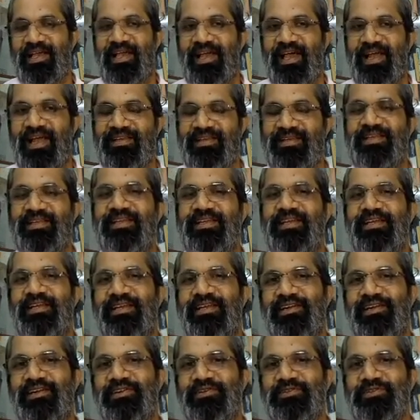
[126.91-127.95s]
And he
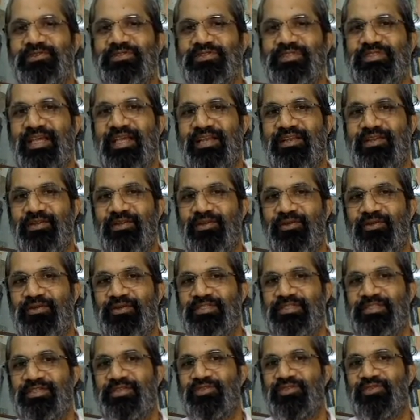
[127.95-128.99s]
introduced a
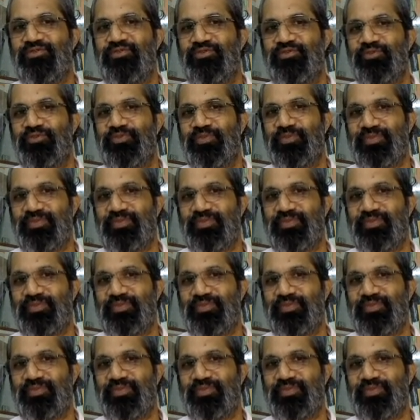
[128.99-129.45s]
notion of